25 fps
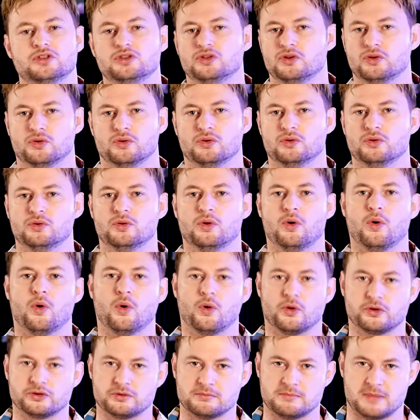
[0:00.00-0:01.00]
you
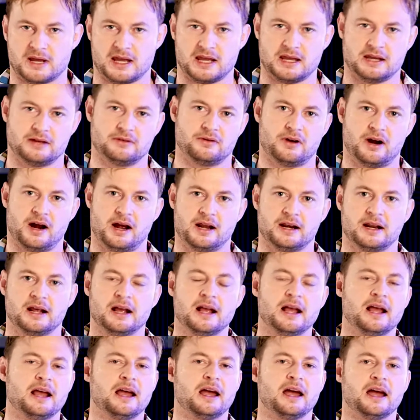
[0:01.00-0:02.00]
or to me, right?
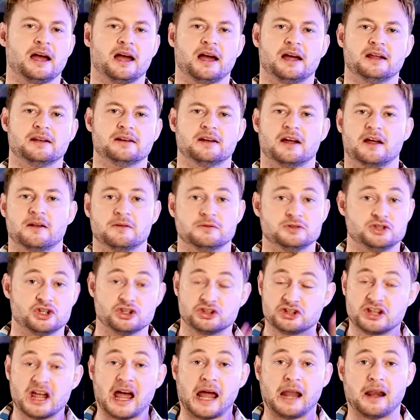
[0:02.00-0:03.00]
And
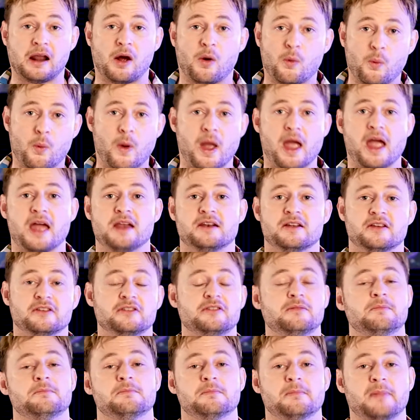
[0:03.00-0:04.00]
just that
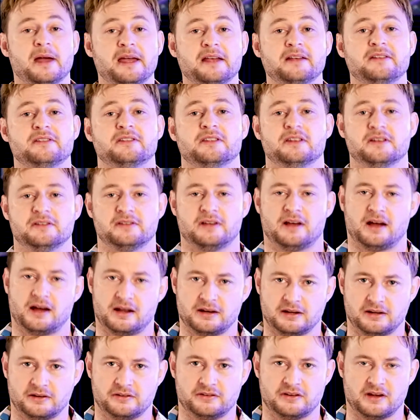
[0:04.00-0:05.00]
awareness makes this
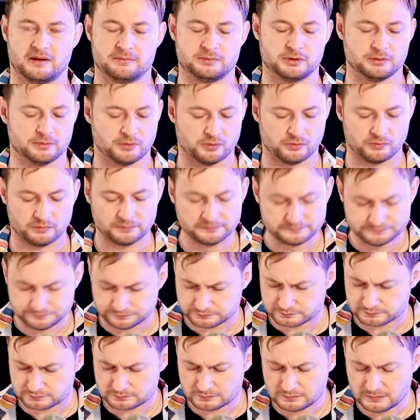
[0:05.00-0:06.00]
unacceptable.
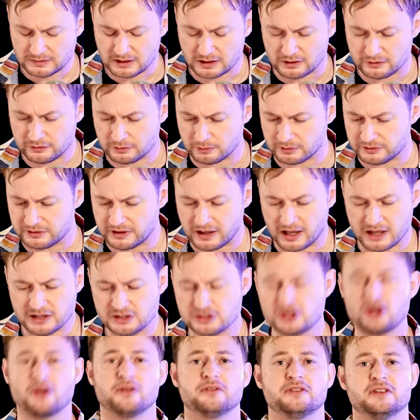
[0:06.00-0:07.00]
So
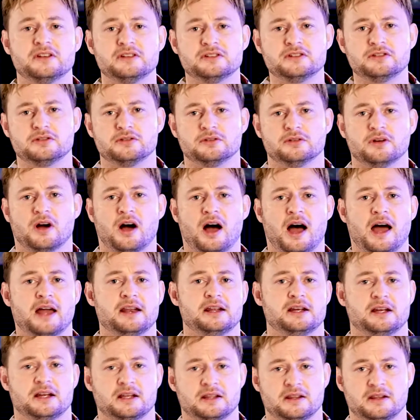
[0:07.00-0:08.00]
Assange goes into
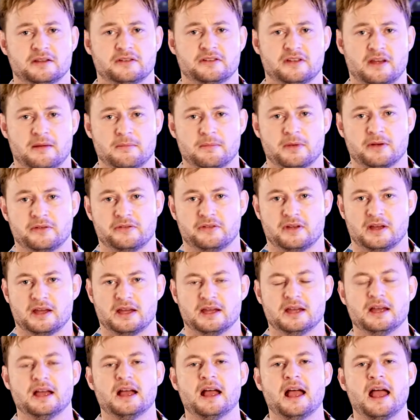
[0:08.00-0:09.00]
hiding in this
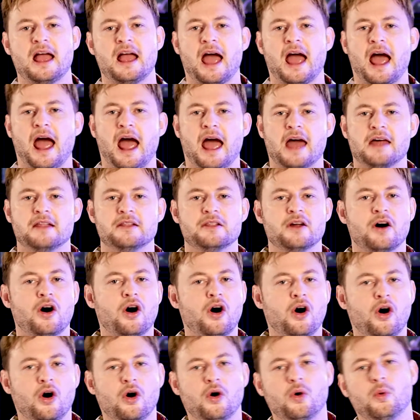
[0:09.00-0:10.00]
embassy, and the
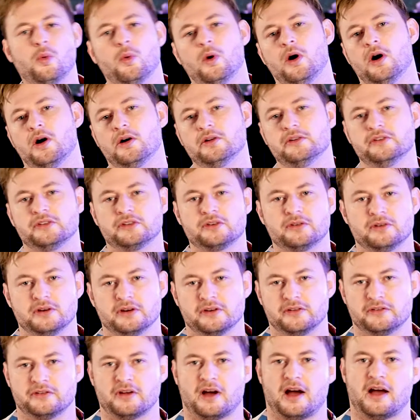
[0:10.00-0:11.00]
whole world is
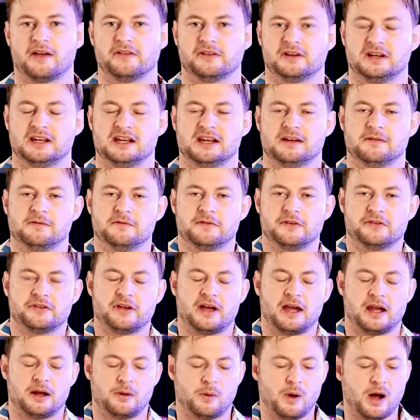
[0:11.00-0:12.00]
criticizing him for
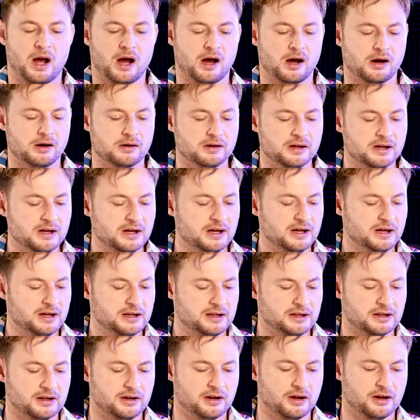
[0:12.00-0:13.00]
saying, well,
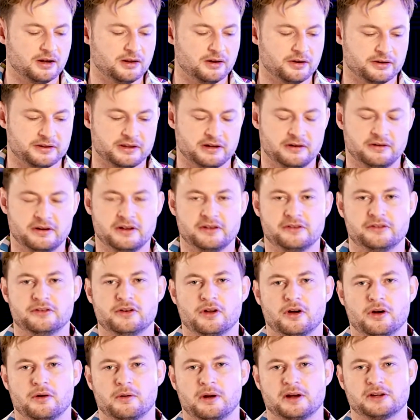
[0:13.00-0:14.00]
look, there is
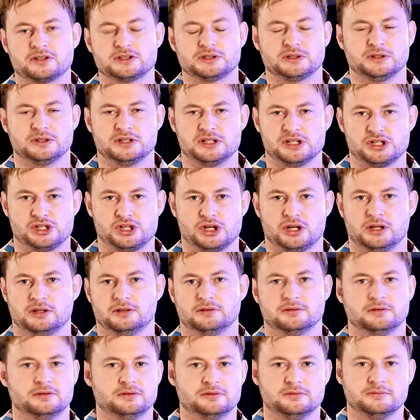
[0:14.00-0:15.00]
no
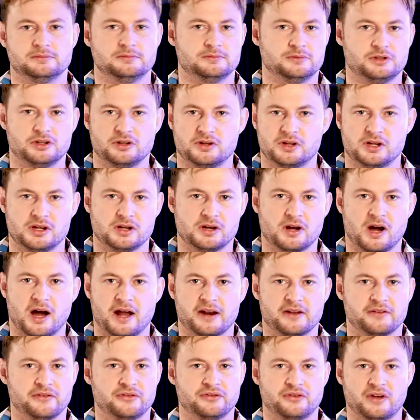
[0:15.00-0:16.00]
extradition to the
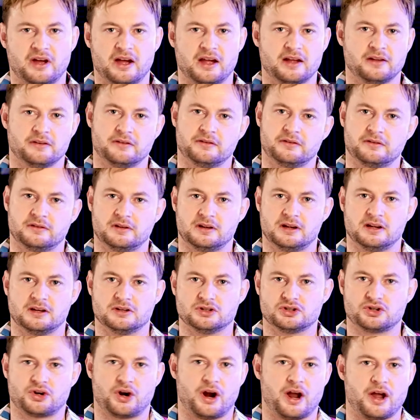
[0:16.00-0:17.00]
United States in
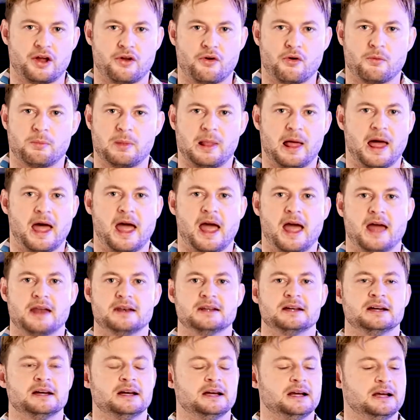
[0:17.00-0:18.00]
train or planned.
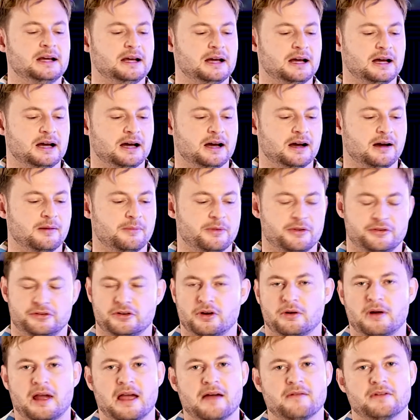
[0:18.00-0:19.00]
There's
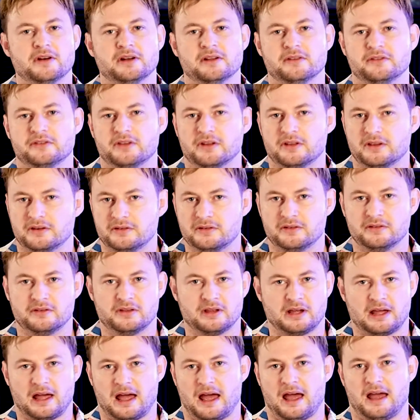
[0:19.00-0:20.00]
no evidence that this is
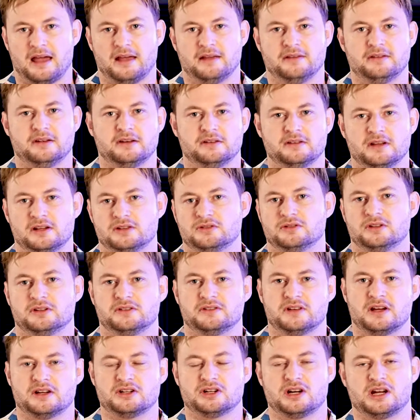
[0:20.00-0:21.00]
the case, et cetera, et
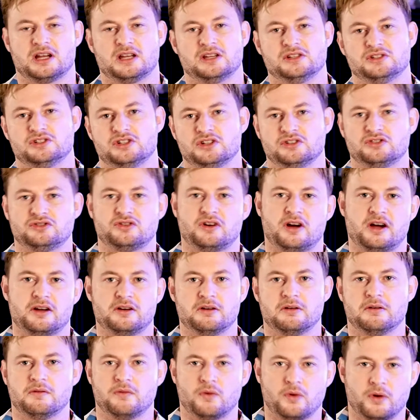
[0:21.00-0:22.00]
cetera. He's just trying
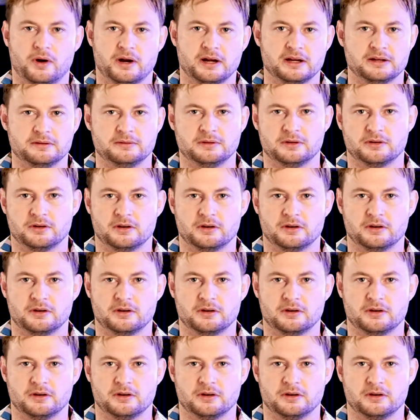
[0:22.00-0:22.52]
to avoid,